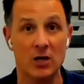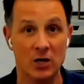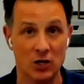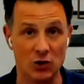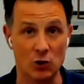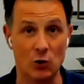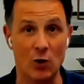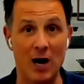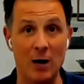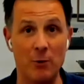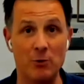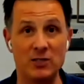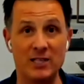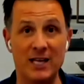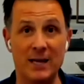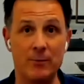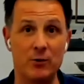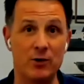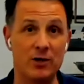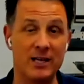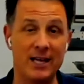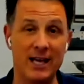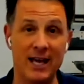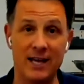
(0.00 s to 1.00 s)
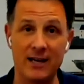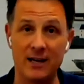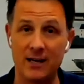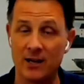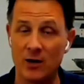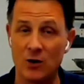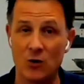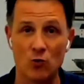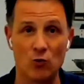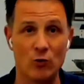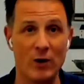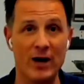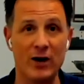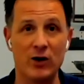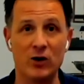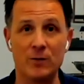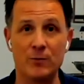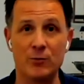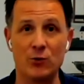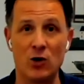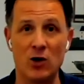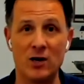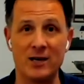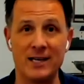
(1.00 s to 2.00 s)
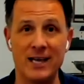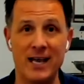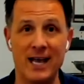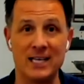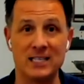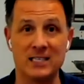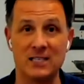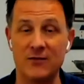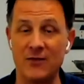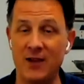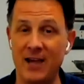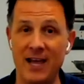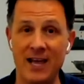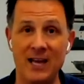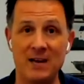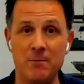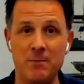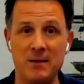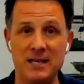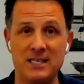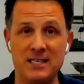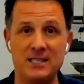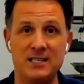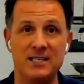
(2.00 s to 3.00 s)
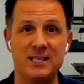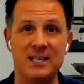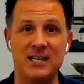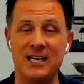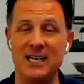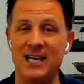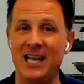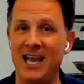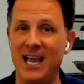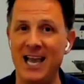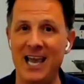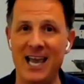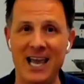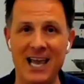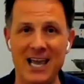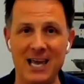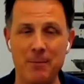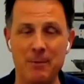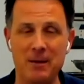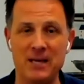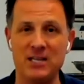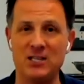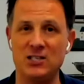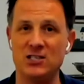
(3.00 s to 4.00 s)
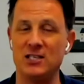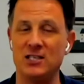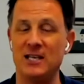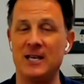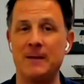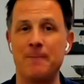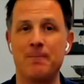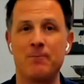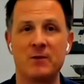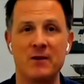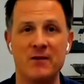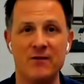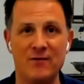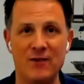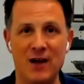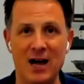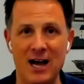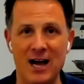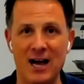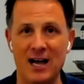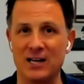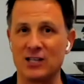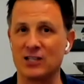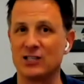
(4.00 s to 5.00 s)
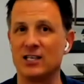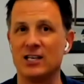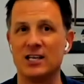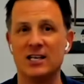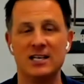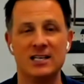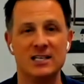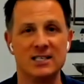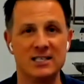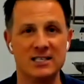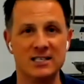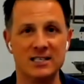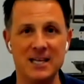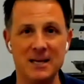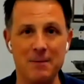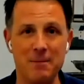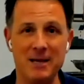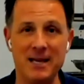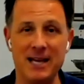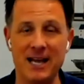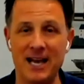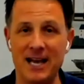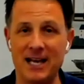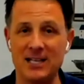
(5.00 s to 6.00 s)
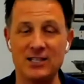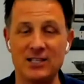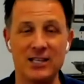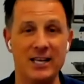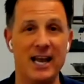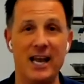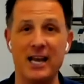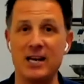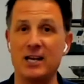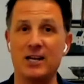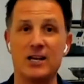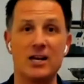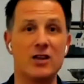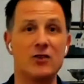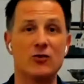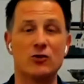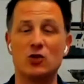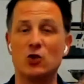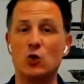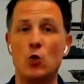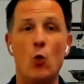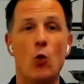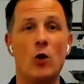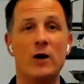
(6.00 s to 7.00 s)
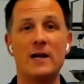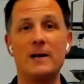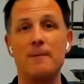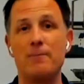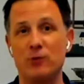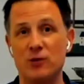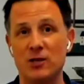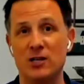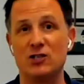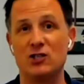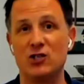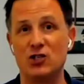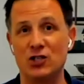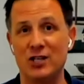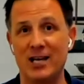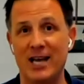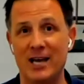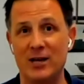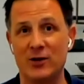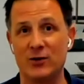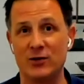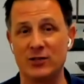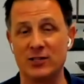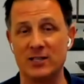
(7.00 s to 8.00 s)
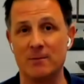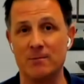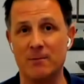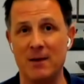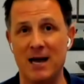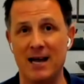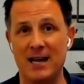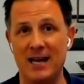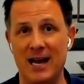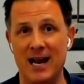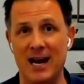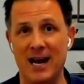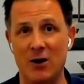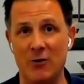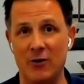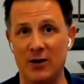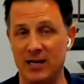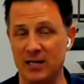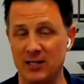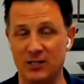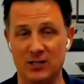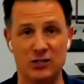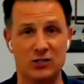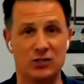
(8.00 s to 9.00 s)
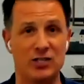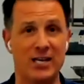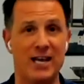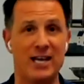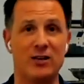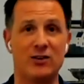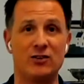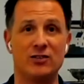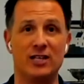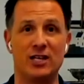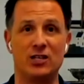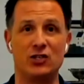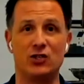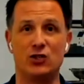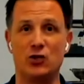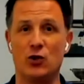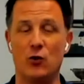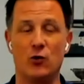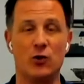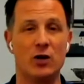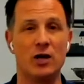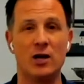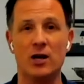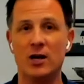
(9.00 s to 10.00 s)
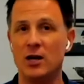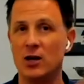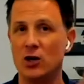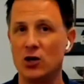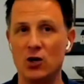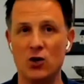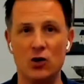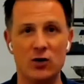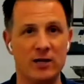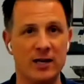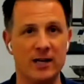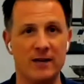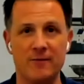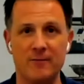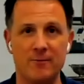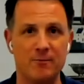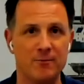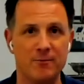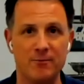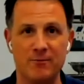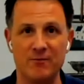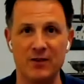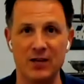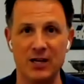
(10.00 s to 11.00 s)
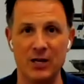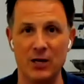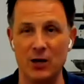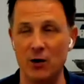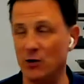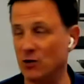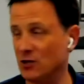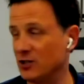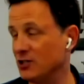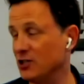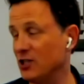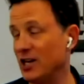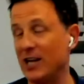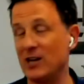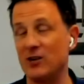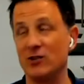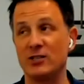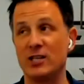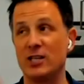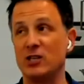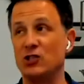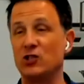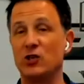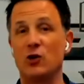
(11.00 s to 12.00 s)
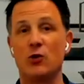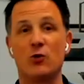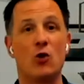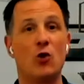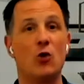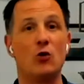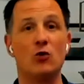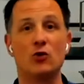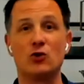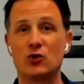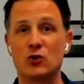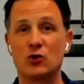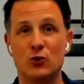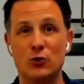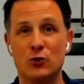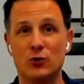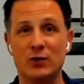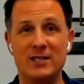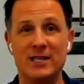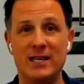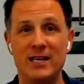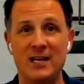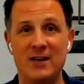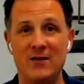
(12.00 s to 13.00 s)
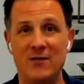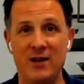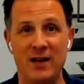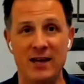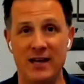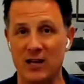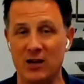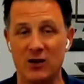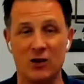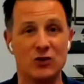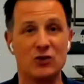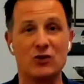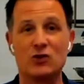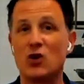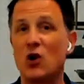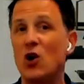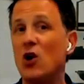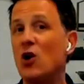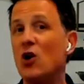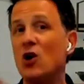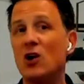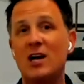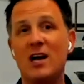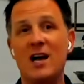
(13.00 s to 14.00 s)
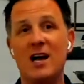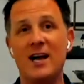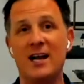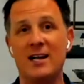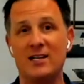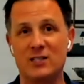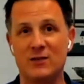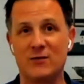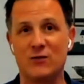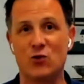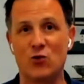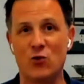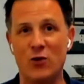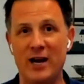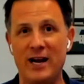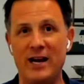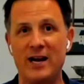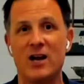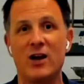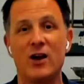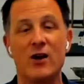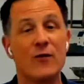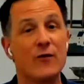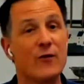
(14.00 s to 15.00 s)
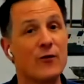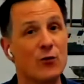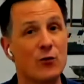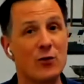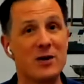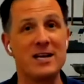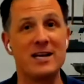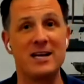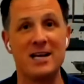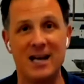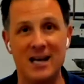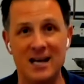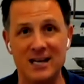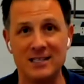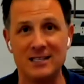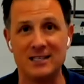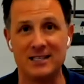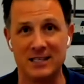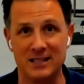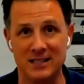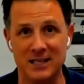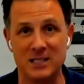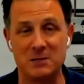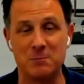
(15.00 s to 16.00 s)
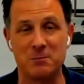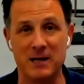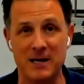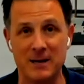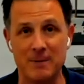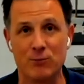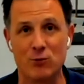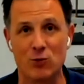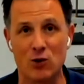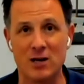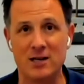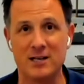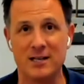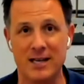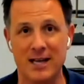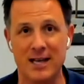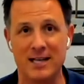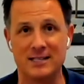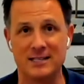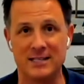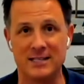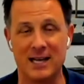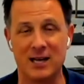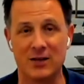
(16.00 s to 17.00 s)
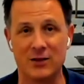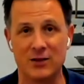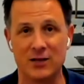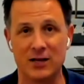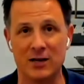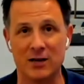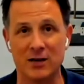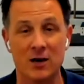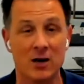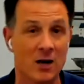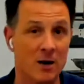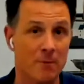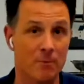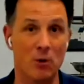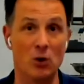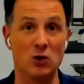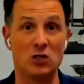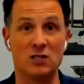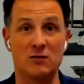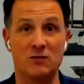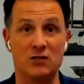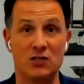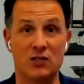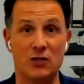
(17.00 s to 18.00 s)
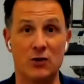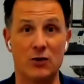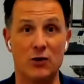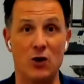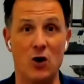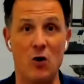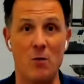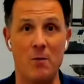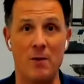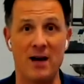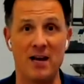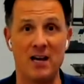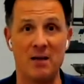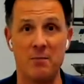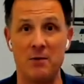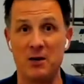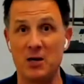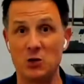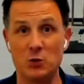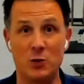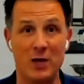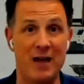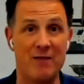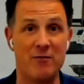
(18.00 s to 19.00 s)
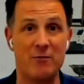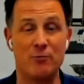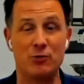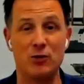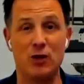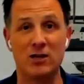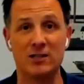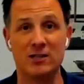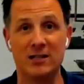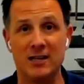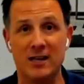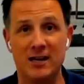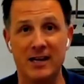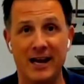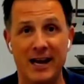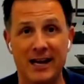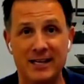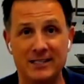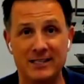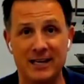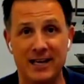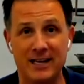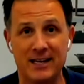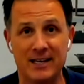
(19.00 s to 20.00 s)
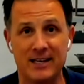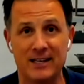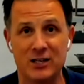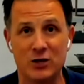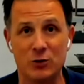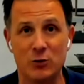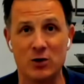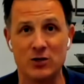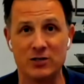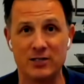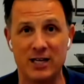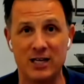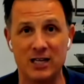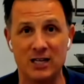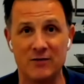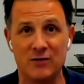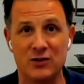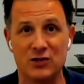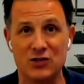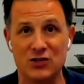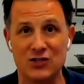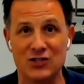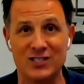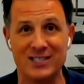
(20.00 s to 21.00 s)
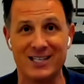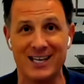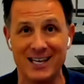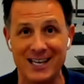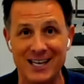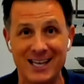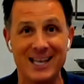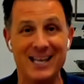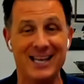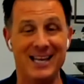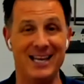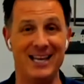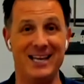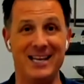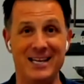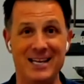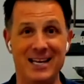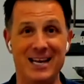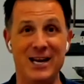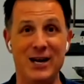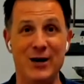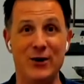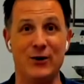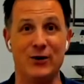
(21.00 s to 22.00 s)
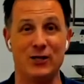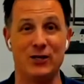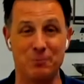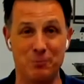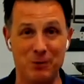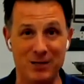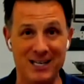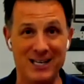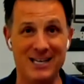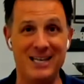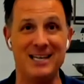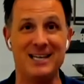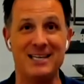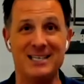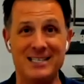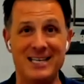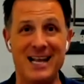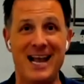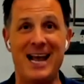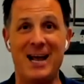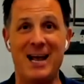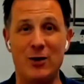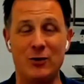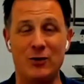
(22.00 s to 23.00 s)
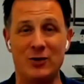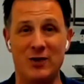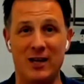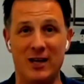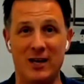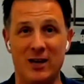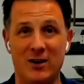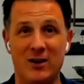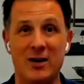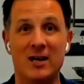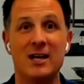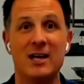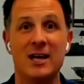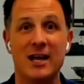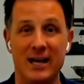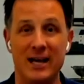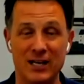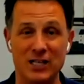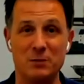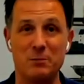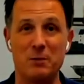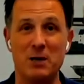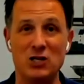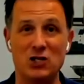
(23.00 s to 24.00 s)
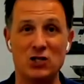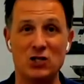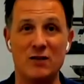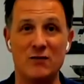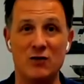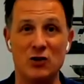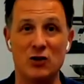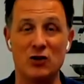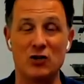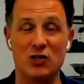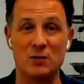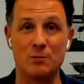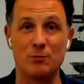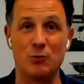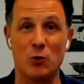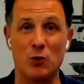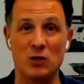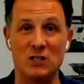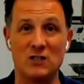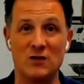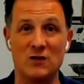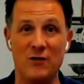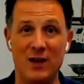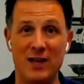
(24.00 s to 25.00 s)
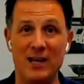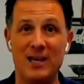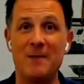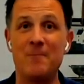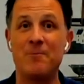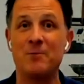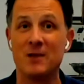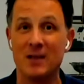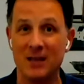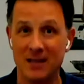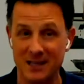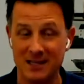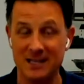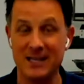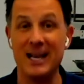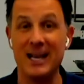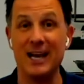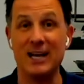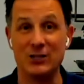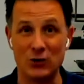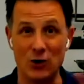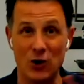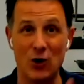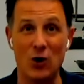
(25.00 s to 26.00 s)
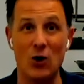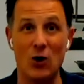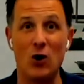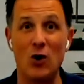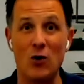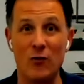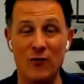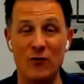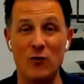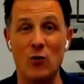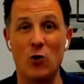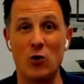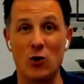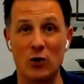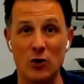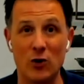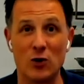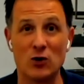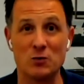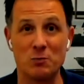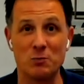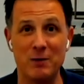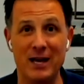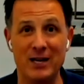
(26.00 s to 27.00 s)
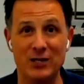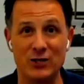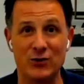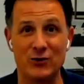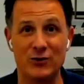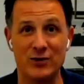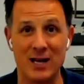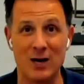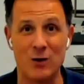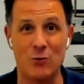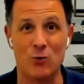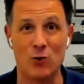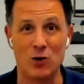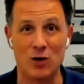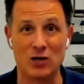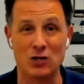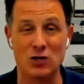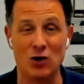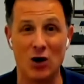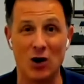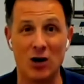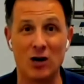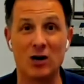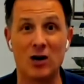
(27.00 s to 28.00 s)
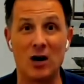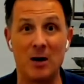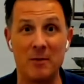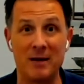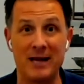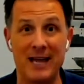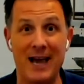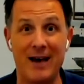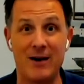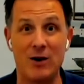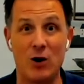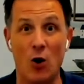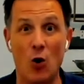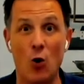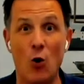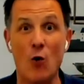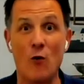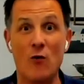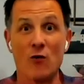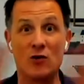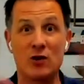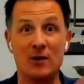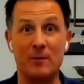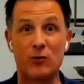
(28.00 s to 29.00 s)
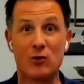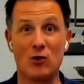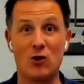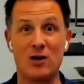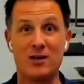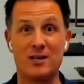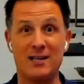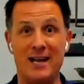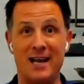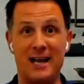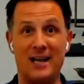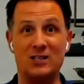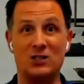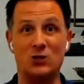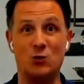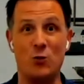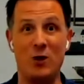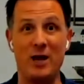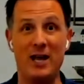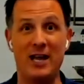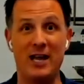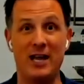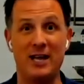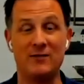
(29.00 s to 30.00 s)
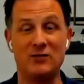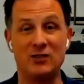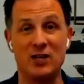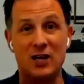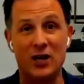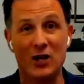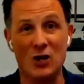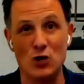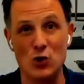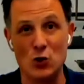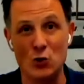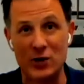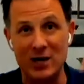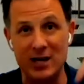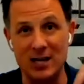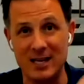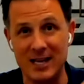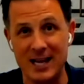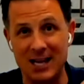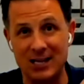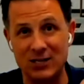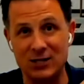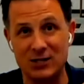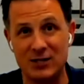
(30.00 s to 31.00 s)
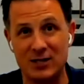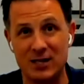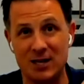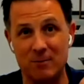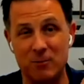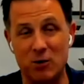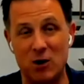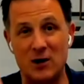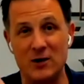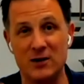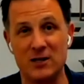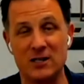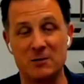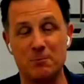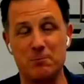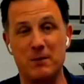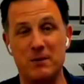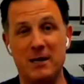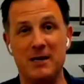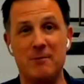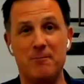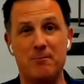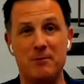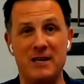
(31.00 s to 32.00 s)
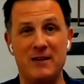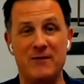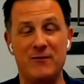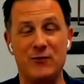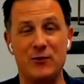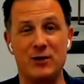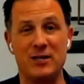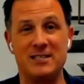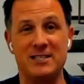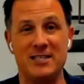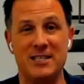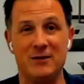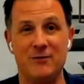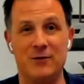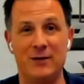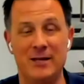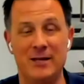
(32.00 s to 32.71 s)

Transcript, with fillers: So I was able to get regular broadcasts of NBC, ABC, Fox, CBS, and another 20-plus channels in my area, channels that showed cooking videos, channels that showed old-school TV. There's all kinds of great free content that's being broadcast out there. Most of us don't know about it because we haven't plugged in an antenna into our television set in years, but it is out there, and especially if you're a sports fan, yes, all four of those major networks are coming out over the broadcast waves. You can catch them on this beFree TV.